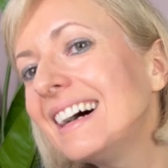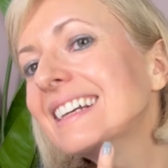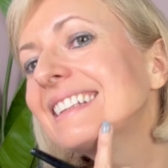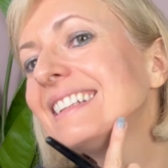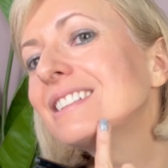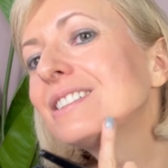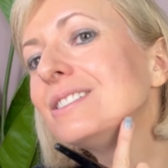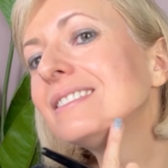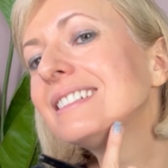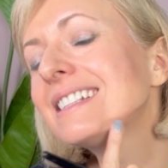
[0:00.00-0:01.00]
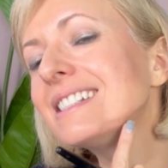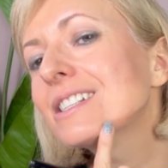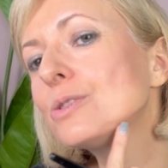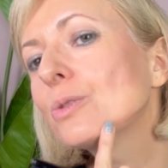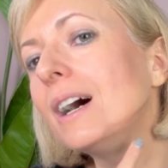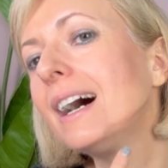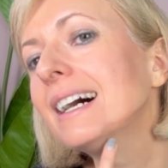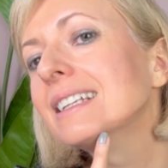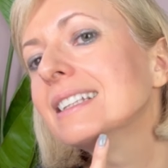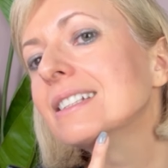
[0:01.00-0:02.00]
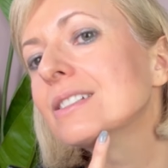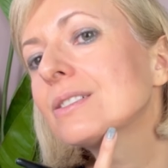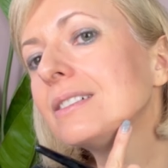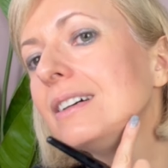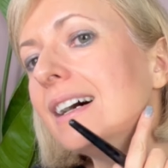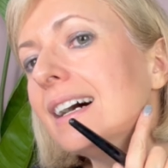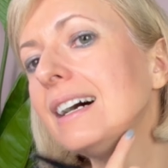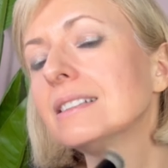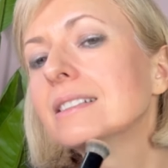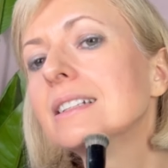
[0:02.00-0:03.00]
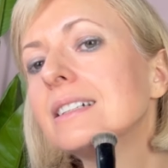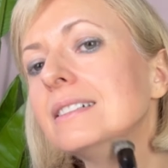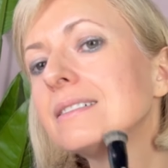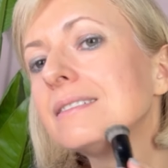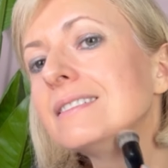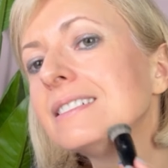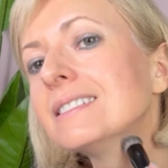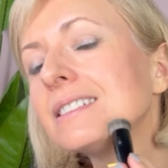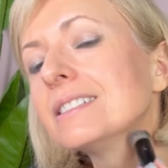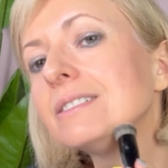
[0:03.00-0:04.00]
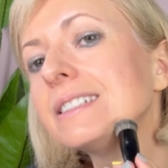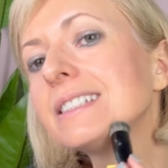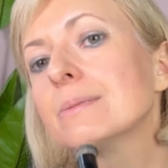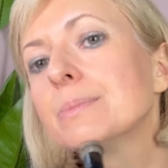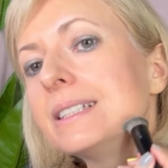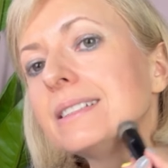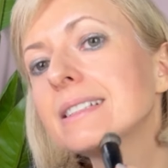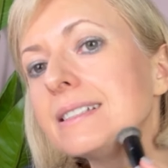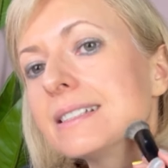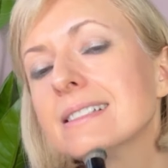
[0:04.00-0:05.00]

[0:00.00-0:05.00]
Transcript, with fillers: I did, this is too high. It needs to go under. So we'll just blend this.